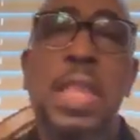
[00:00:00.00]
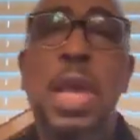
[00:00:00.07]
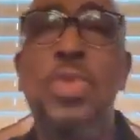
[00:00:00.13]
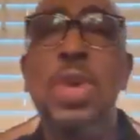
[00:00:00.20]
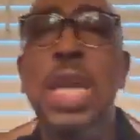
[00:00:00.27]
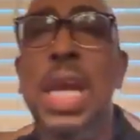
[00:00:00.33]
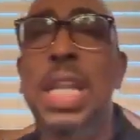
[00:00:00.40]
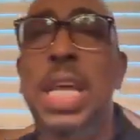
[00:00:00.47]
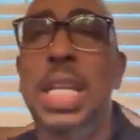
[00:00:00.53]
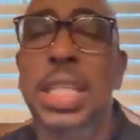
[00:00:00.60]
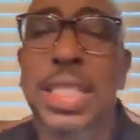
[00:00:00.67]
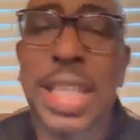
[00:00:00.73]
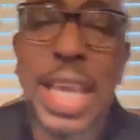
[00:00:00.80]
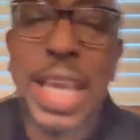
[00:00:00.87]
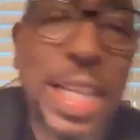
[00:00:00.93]
Now we got to
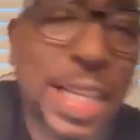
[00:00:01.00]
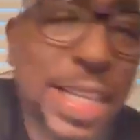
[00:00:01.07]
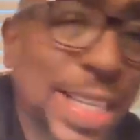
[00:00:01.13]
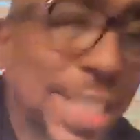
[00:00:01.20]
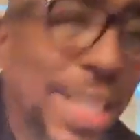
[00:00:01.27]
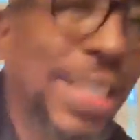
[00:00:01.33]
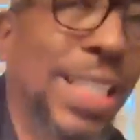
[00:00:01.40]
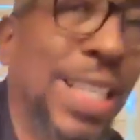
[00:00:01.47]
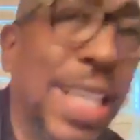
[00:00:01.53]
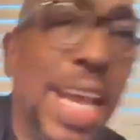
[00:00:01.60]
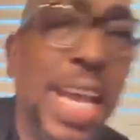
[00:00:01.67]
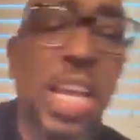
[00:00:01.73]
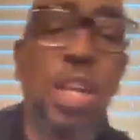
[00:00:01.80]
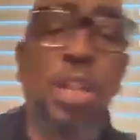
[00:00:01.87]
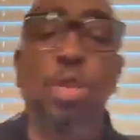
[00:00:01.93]
understand the condition
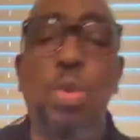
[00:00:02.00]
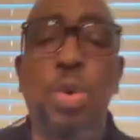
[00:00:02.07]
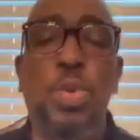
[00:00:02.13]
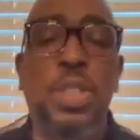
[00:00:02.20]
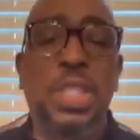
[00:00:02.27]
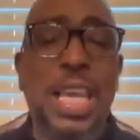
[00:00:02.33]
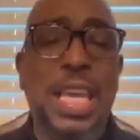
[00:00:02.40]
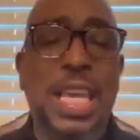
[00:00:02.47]
that Israel was